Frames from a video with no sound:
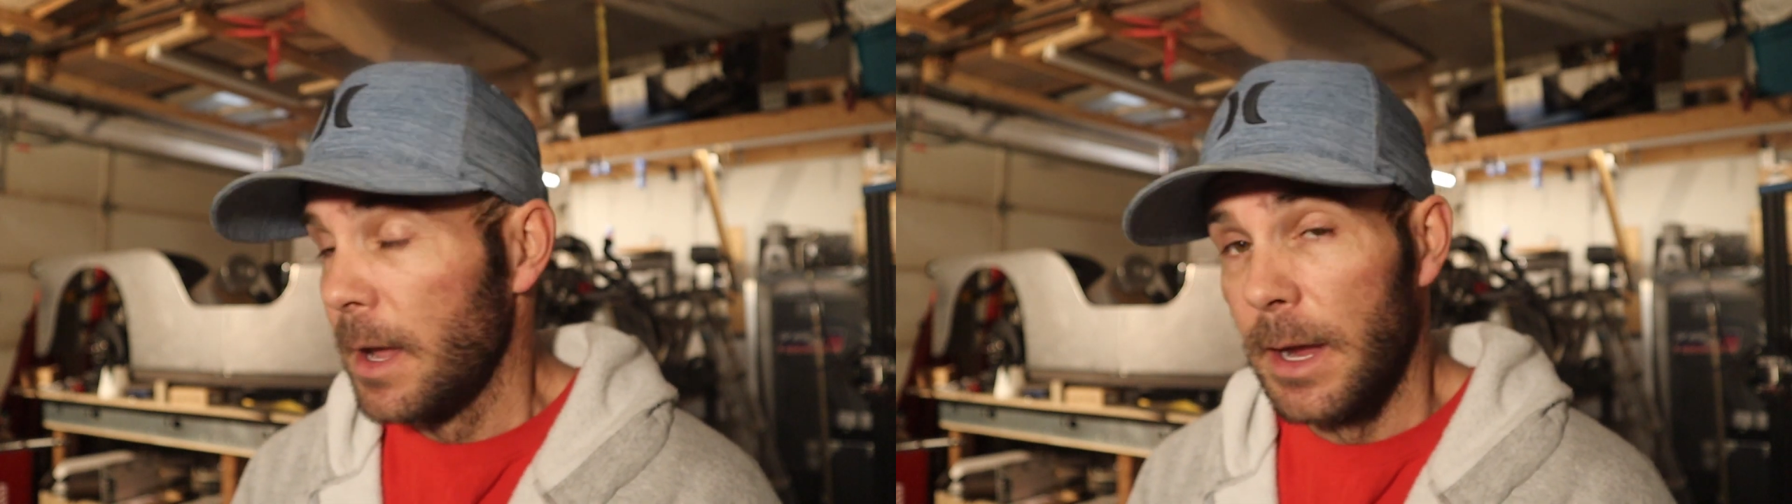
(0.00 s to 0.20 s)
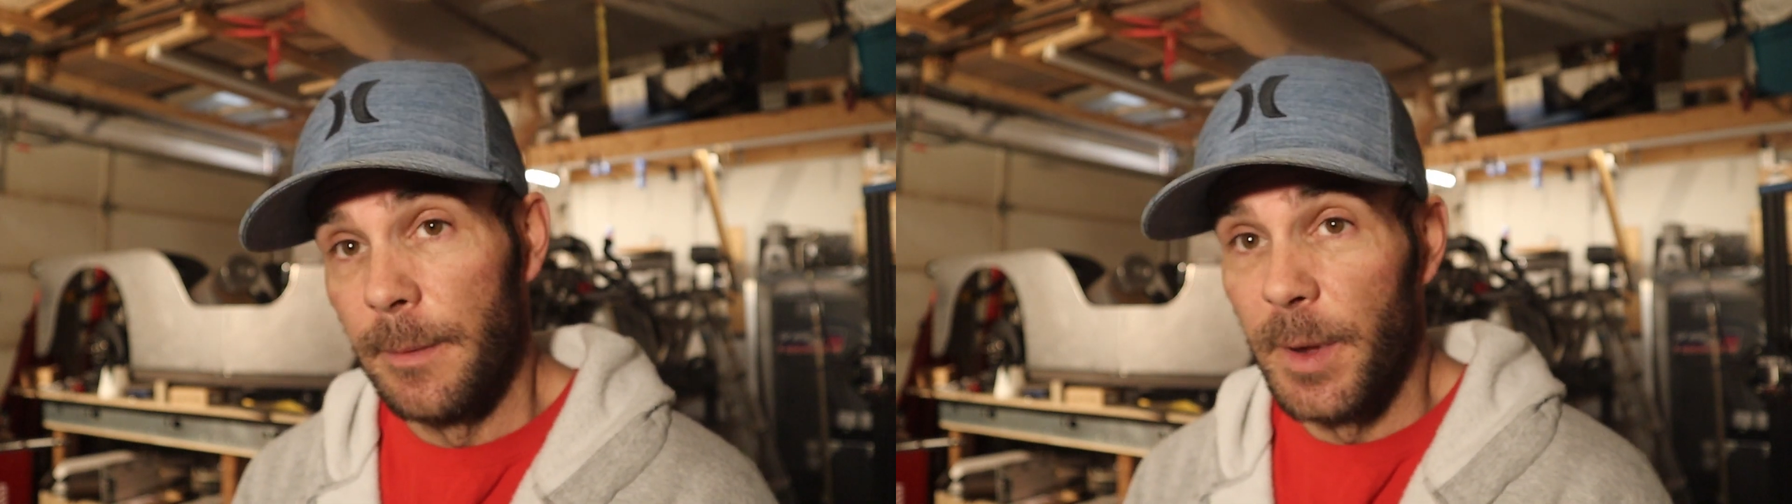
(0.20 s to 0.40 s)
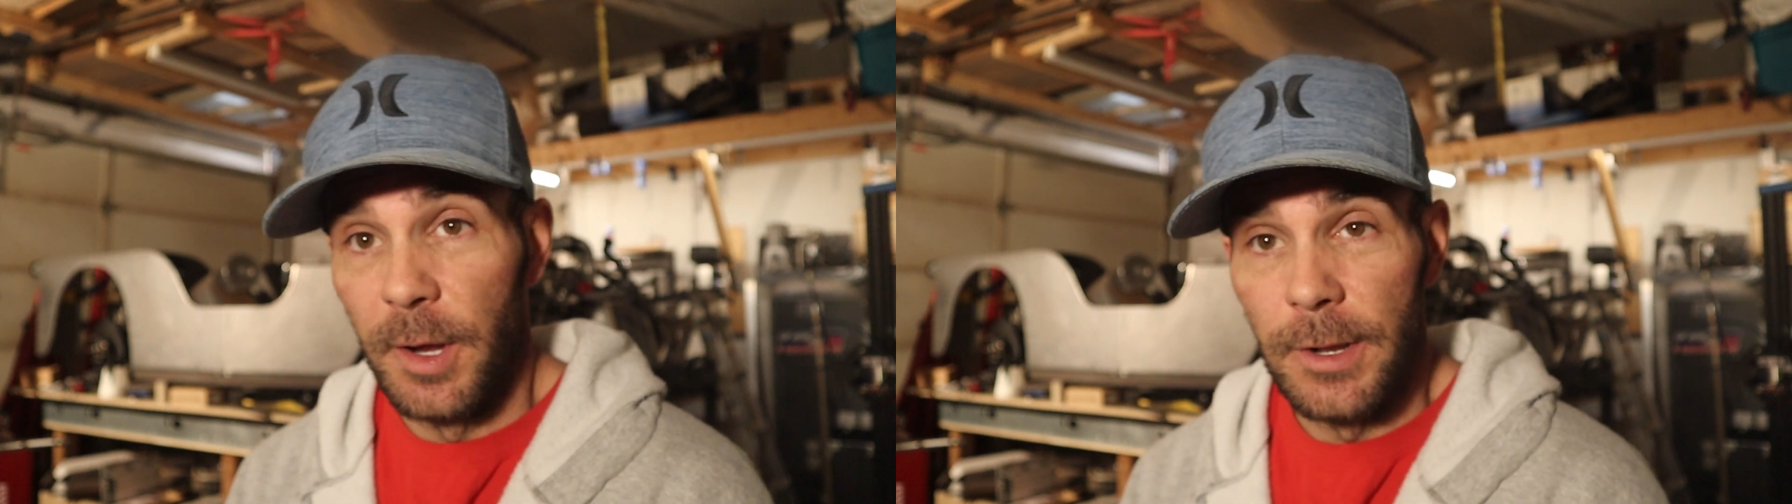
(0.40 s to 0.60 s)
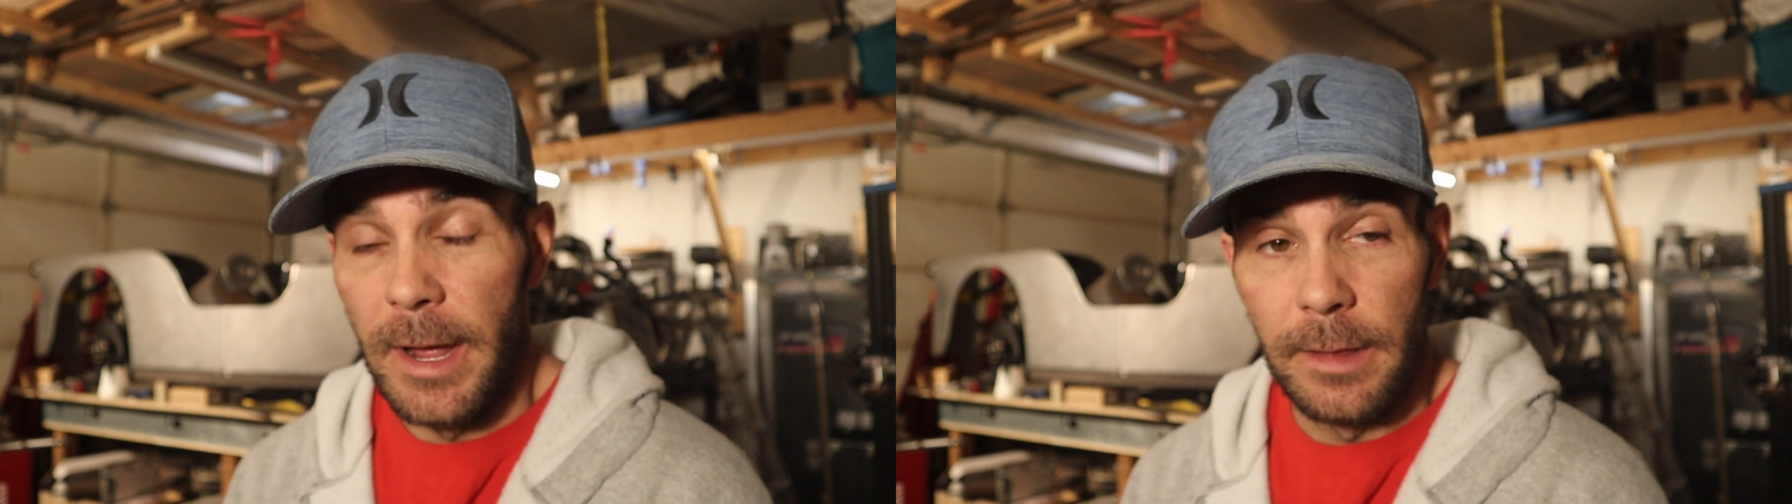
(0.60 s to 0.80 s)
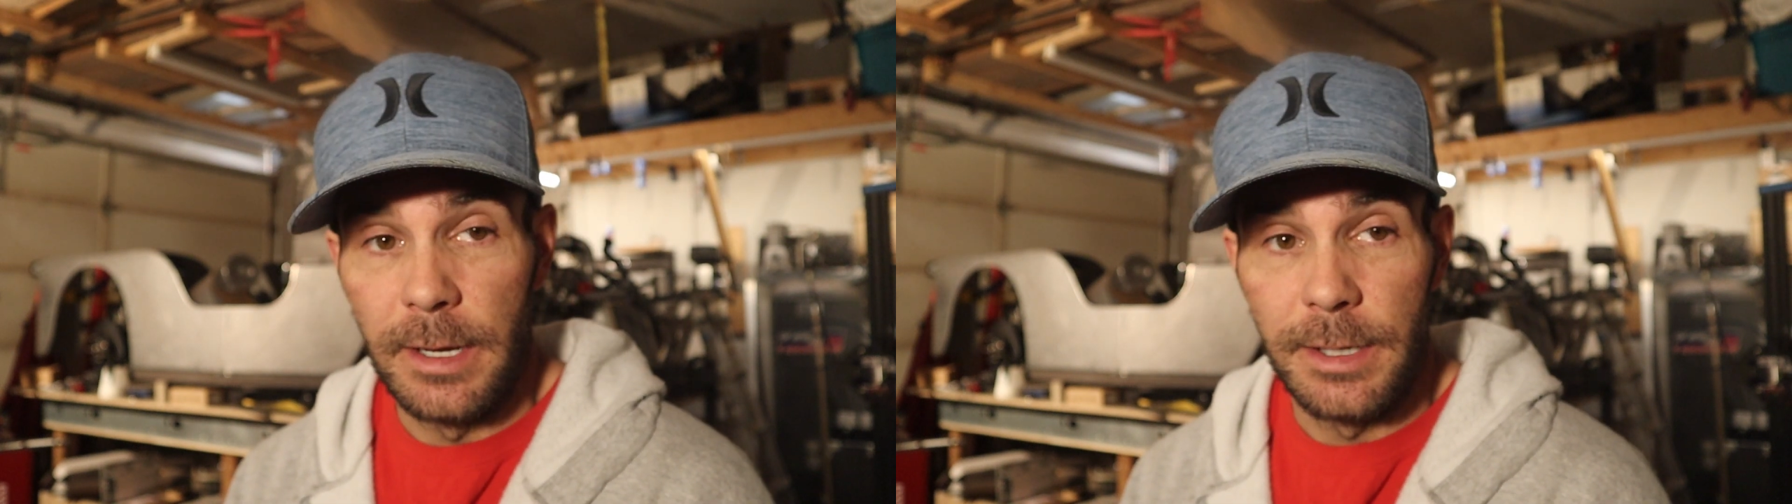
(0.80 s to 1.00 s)
in a build
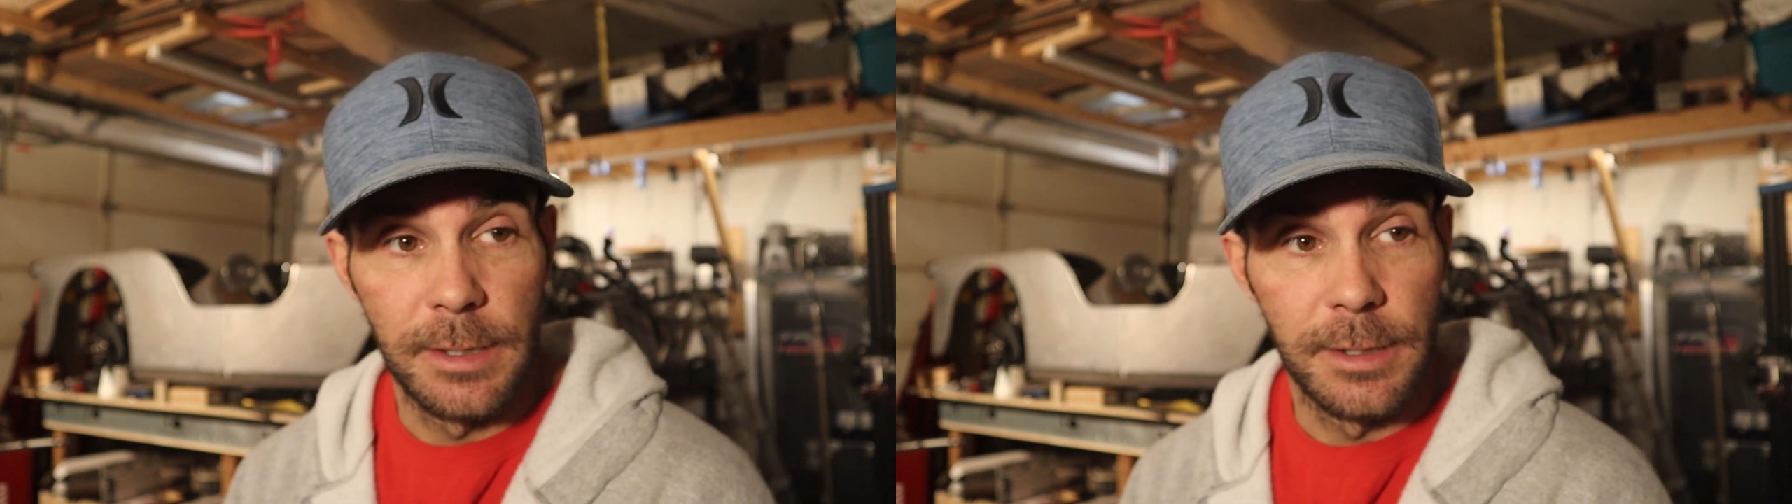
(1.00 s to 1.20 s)
like this.